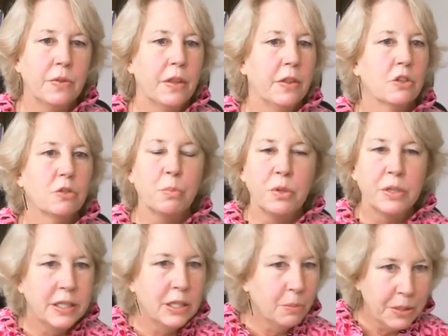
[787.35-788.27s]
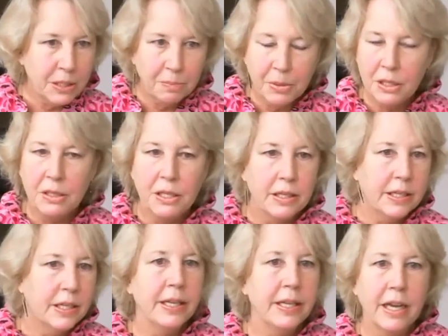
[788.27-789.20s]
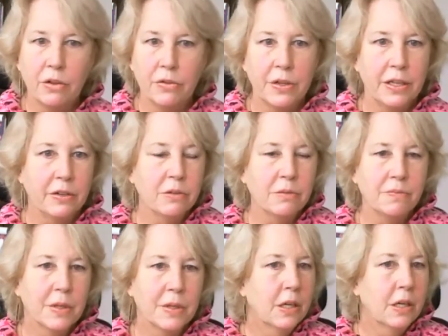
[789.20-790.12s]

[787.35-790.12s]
there's plenty of PPE out there.